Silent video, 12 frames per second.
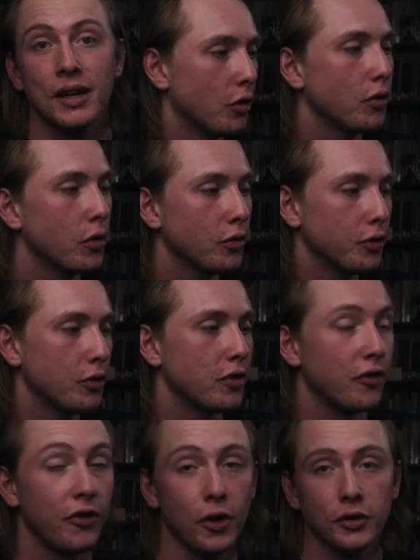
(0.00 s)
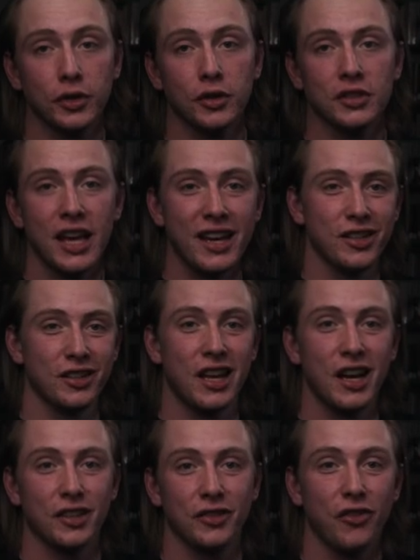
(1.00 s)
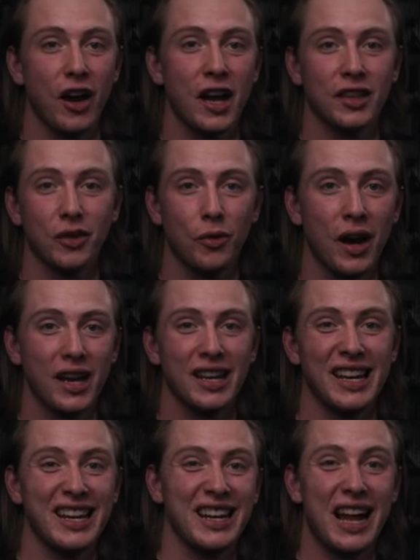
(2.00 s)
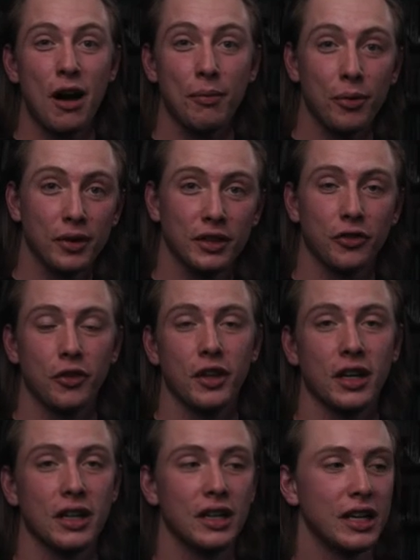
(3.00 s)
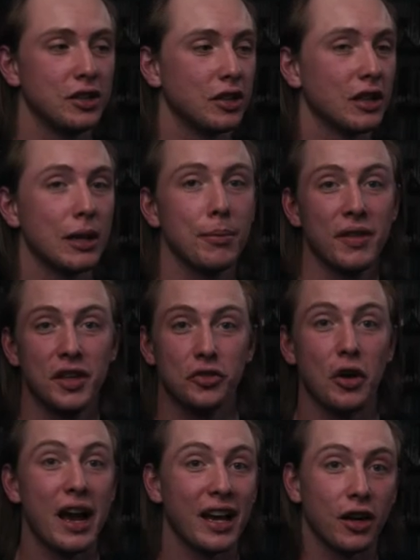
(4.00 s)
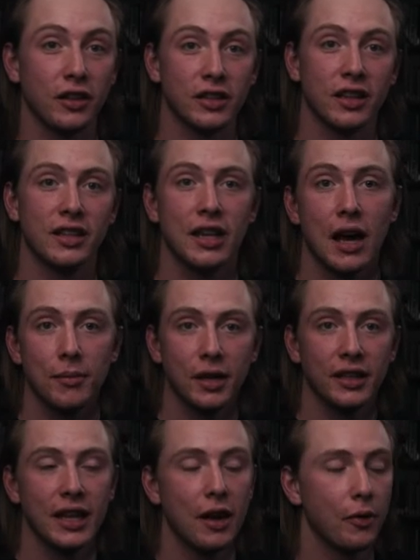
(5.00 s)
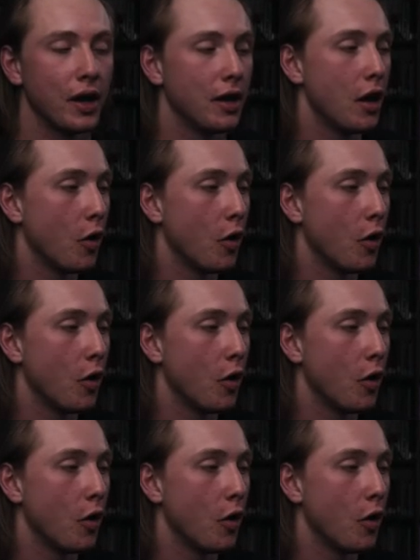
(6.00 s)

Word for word: don't go through the folders and just kind of find the right in and out points for the each clip and then drag it onto the timeline that way.